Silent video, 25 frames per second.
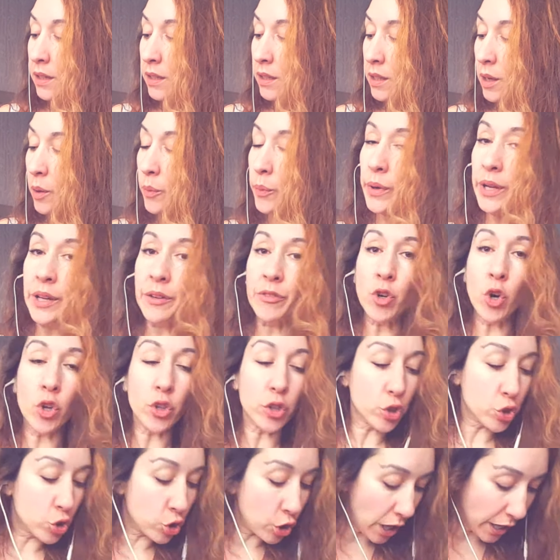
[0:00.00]
Then we've got
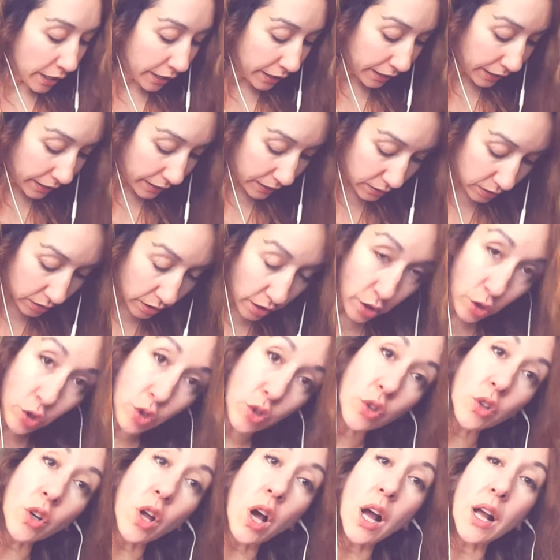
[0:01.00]
the trackies that
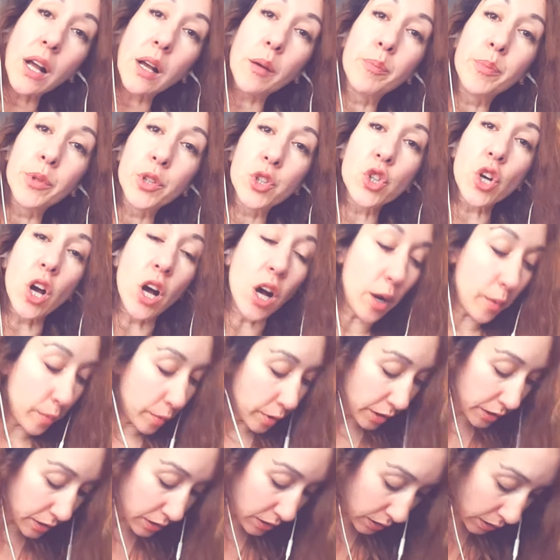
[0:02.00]
look like
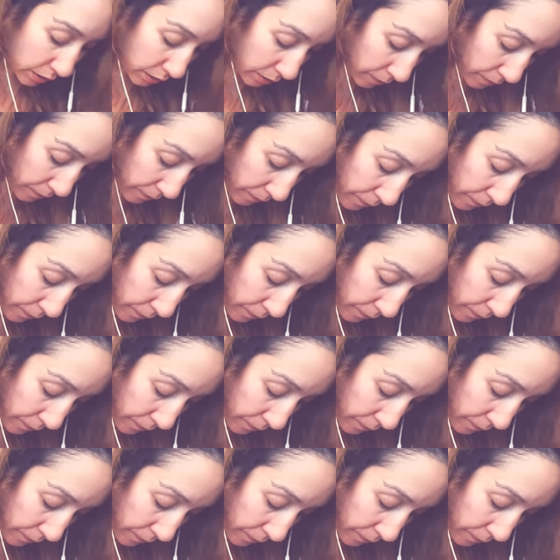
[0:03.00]
pyjamas.